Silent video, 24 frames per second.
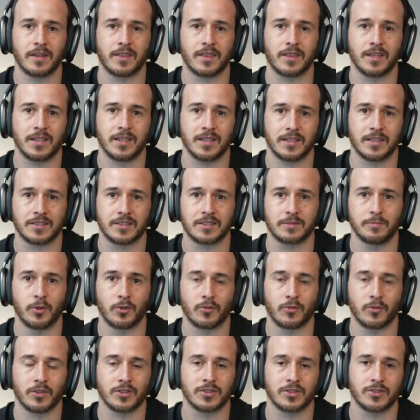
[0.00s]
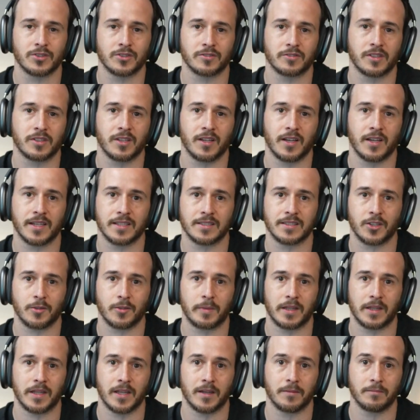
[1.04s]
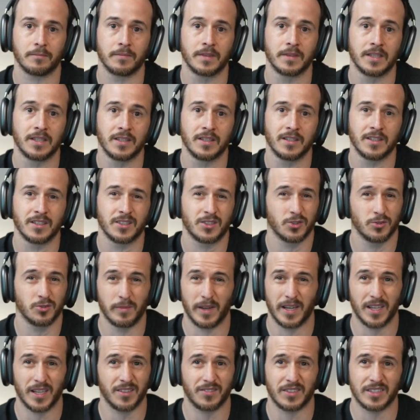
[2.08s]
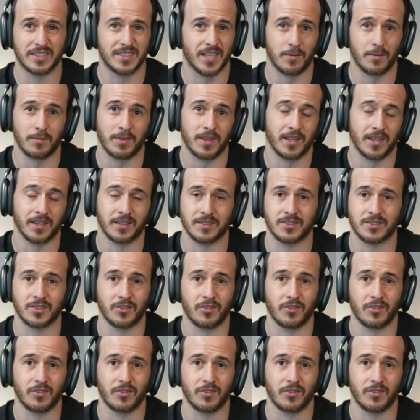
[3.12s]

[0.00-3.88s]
with a small roster of clients, helping them do many of the same things.